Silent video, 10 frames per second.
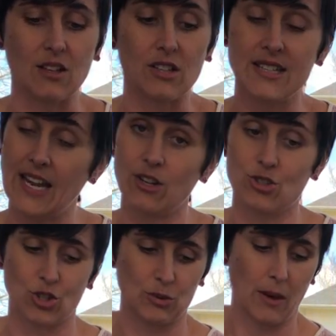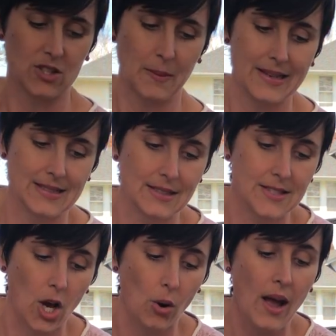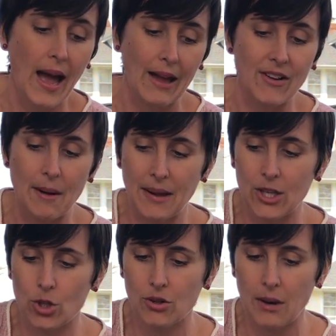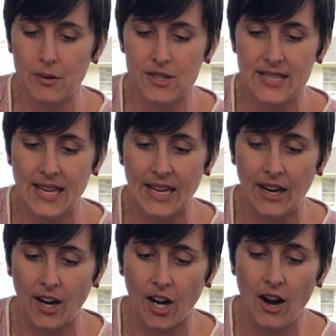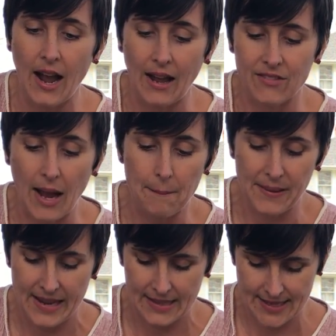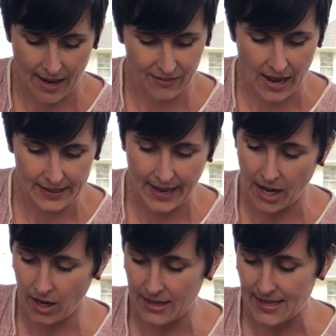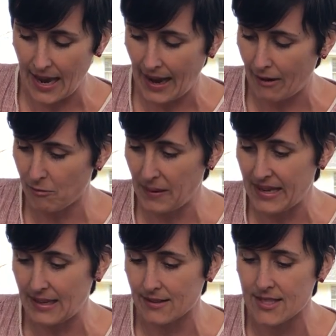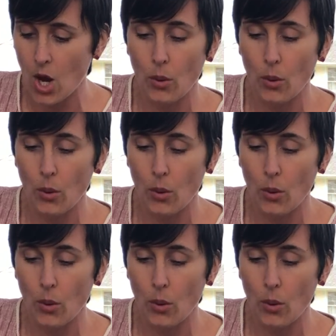containers or small spaces. So I've got my cucumbers here, I've got beets, I've got carrots, I have beans.